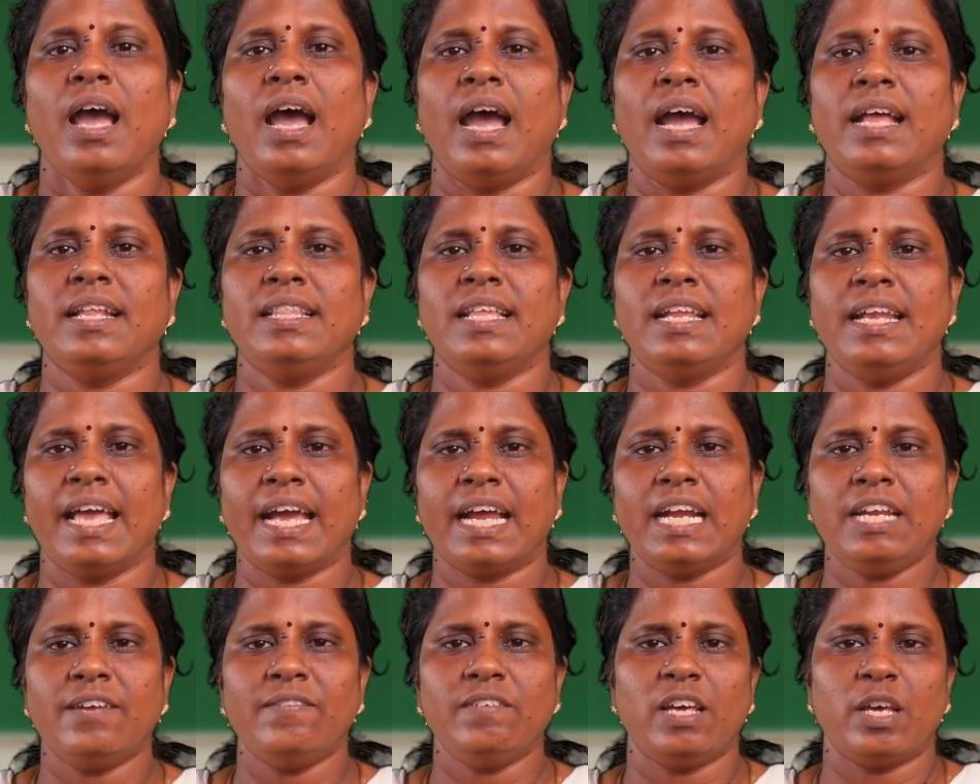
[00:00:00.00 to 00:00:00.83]
and the
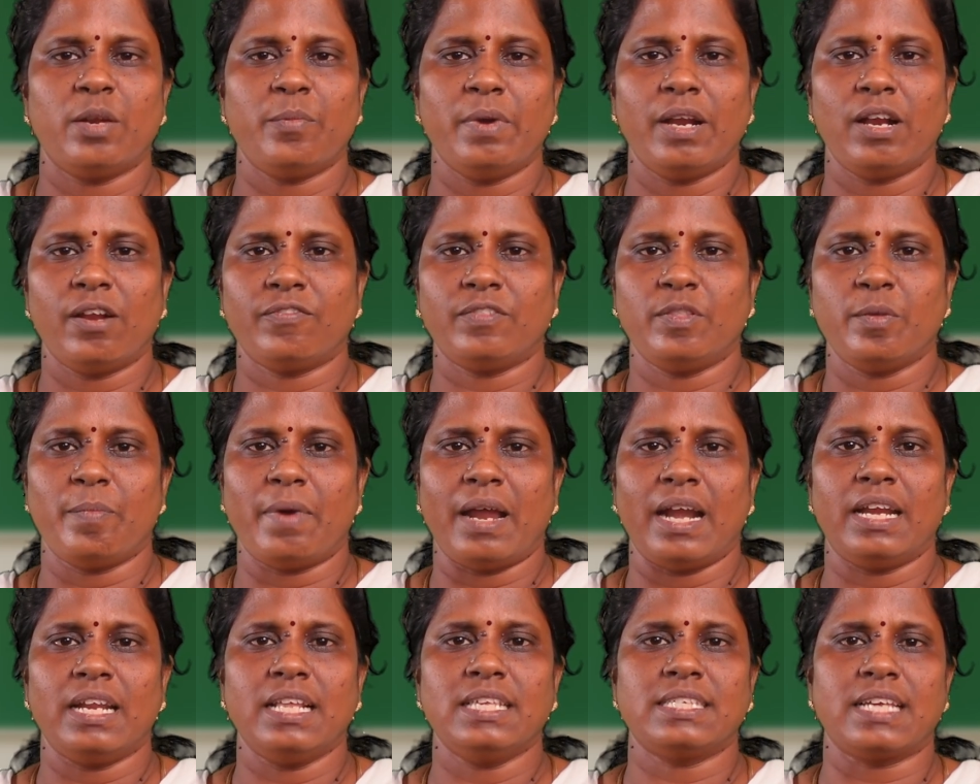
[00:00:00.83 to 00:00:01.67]
negative terminal of the
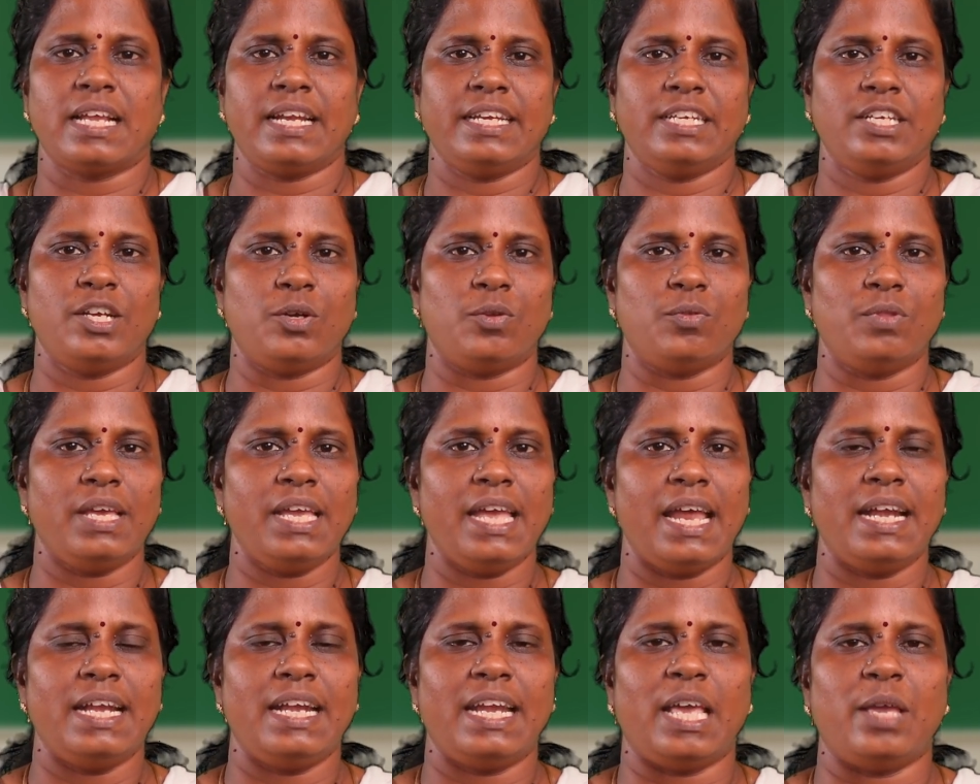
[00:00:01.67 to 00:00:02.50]
battery is connected to the
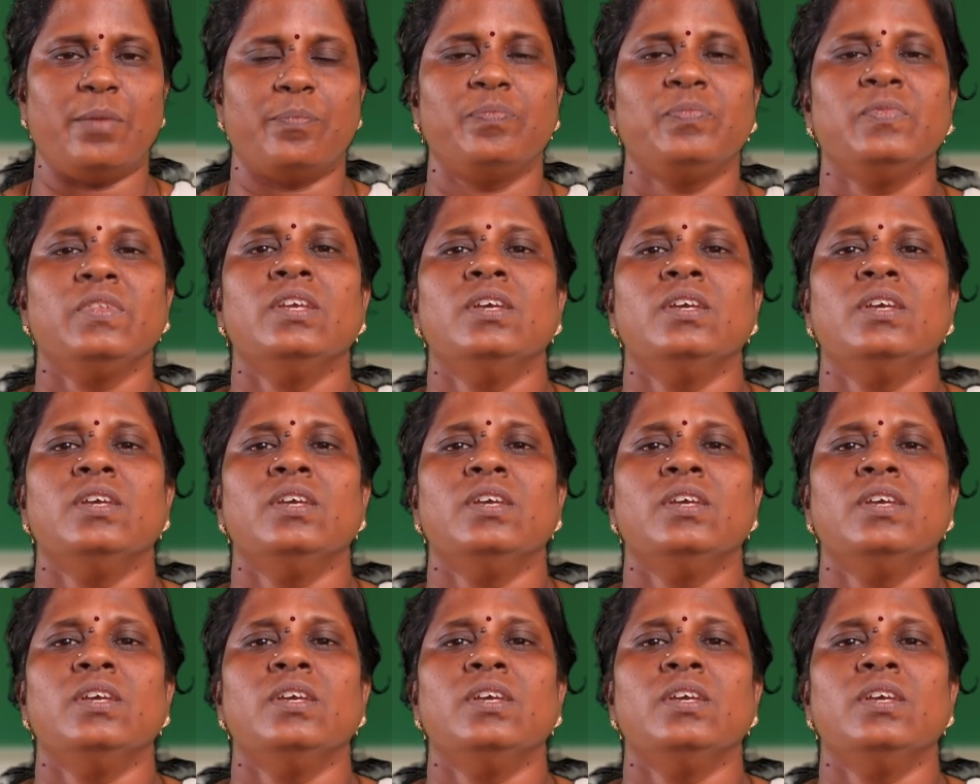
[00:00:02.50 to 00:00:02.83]
N-type.